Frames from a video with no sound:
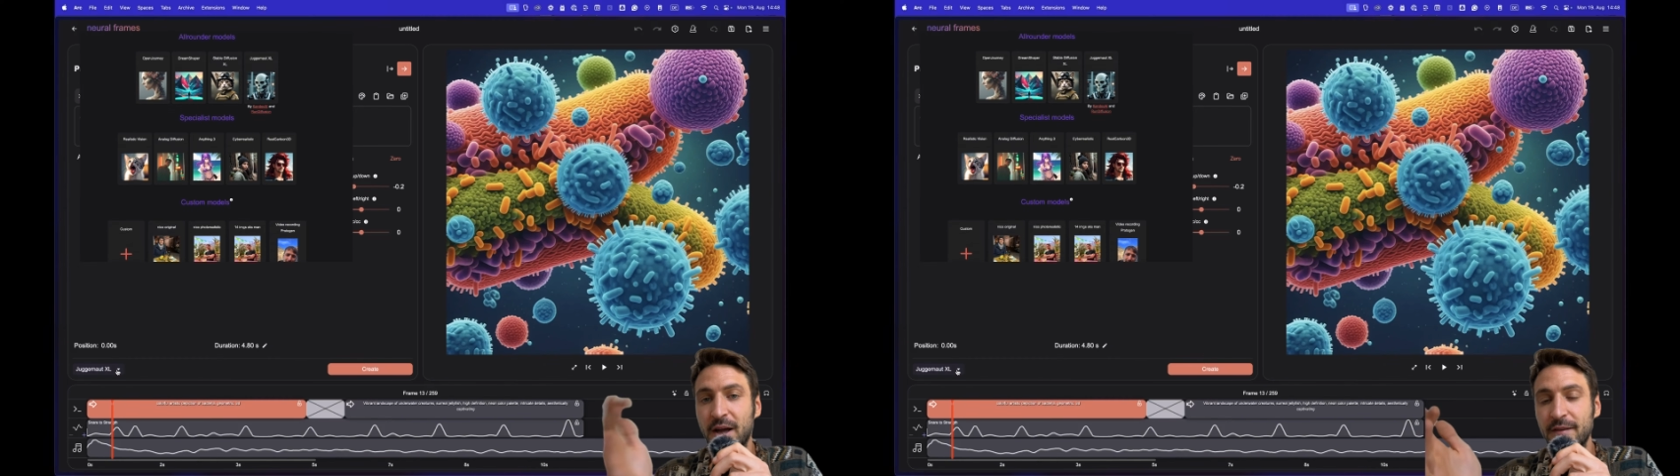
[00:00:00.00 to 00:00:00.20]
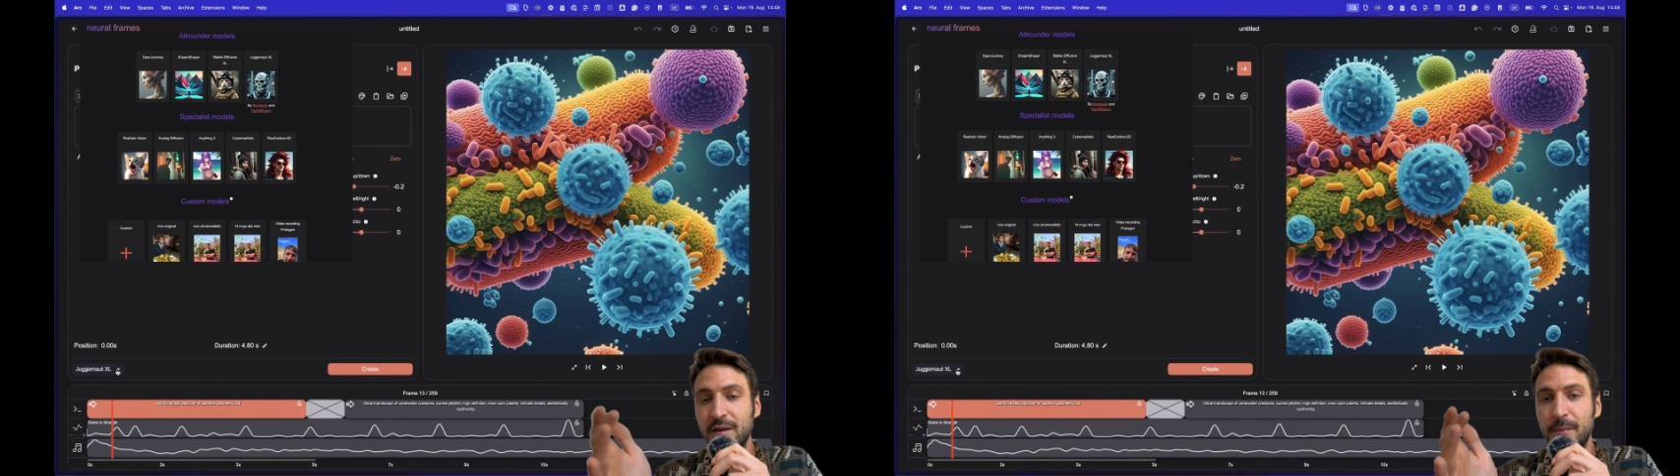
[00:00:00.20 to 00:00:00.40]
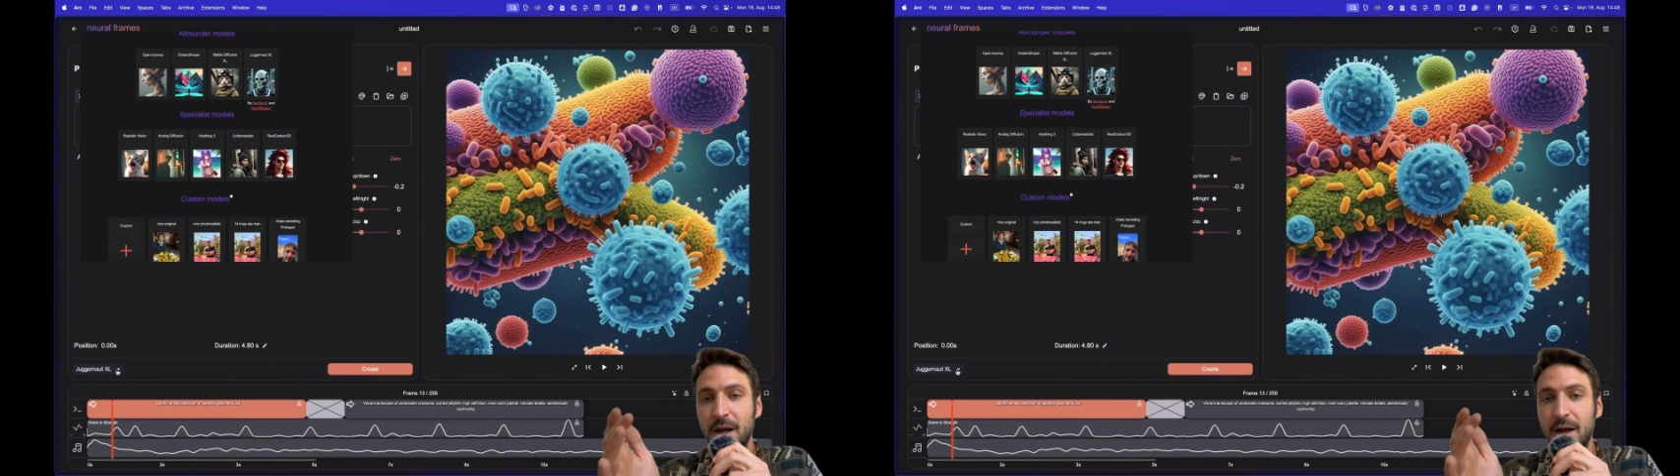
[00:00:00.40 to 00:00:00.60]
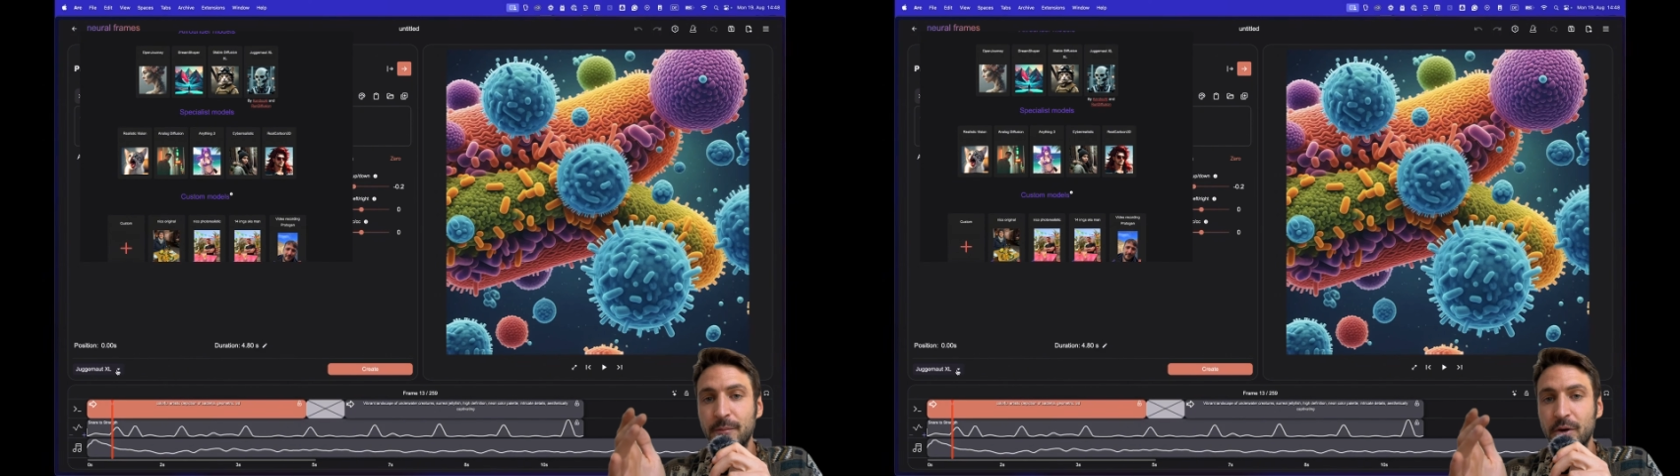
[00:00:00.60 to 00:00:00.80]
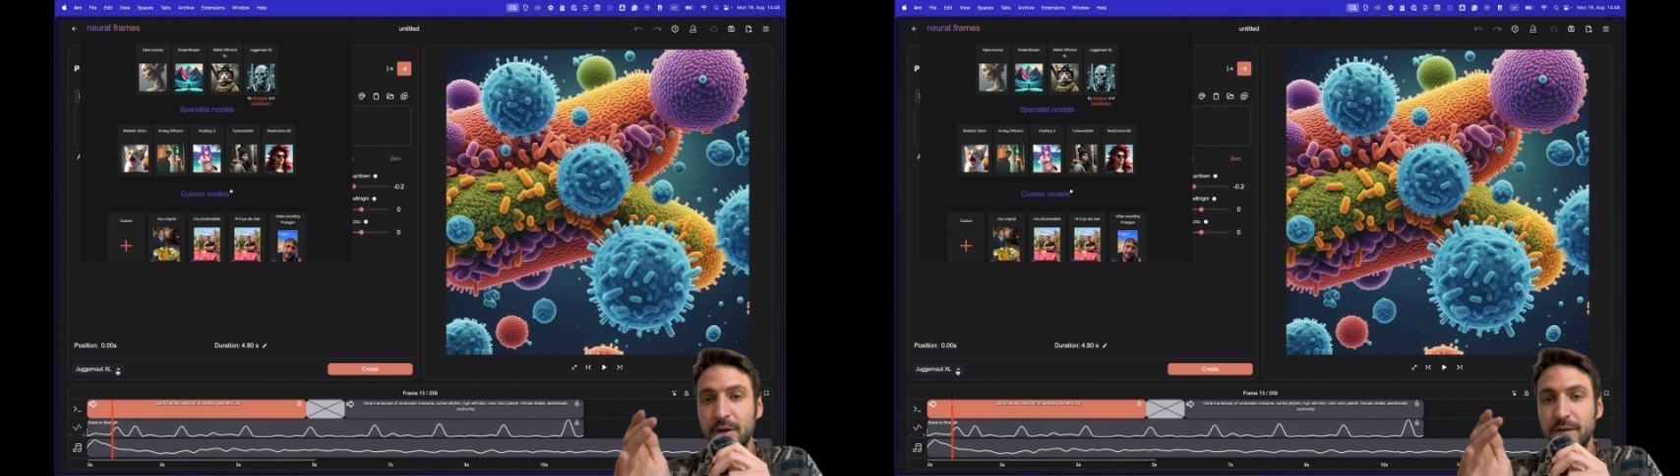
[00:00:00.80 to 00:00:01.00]
custom AI
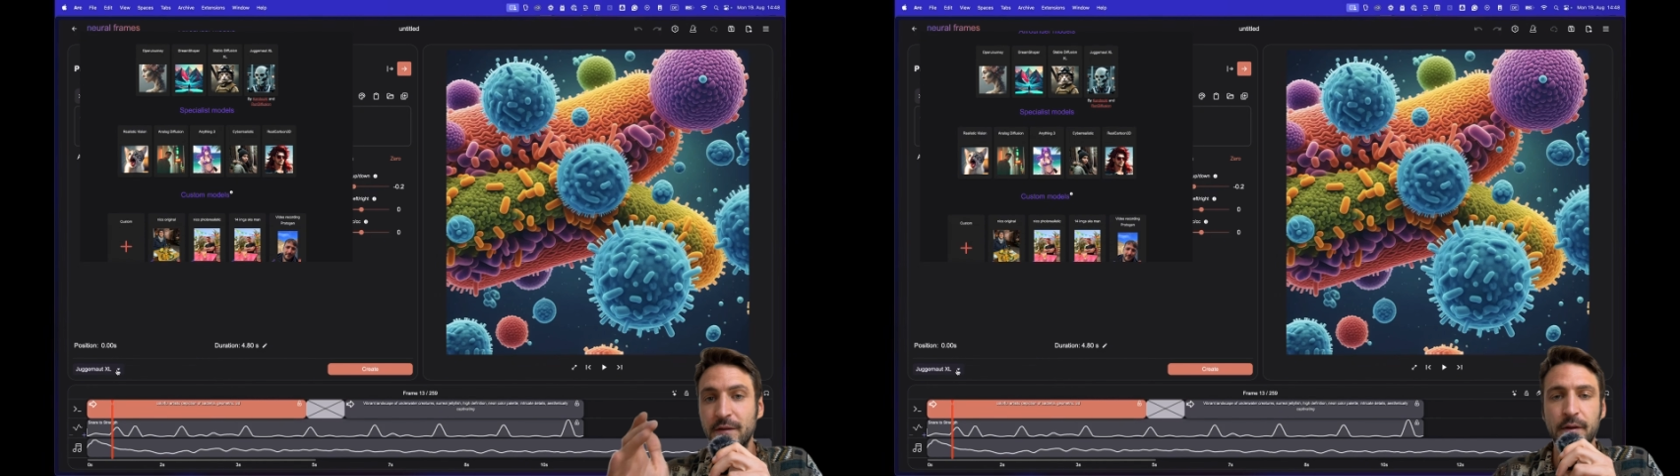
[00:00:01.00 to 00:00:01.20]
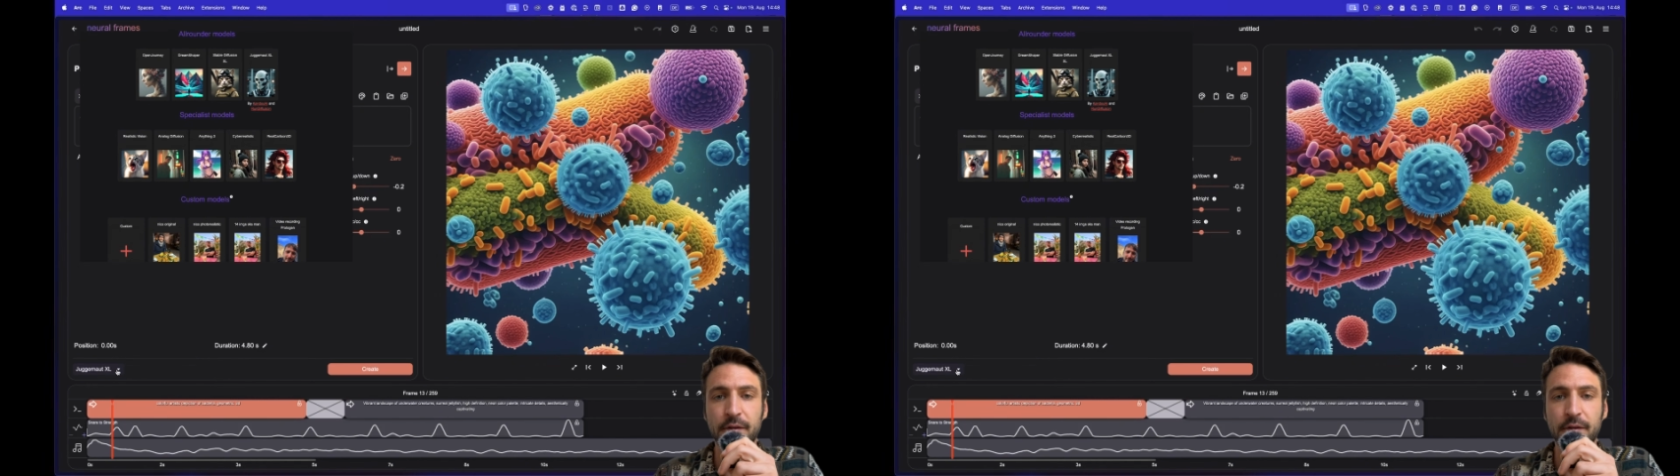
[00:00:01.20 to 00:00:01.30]
models.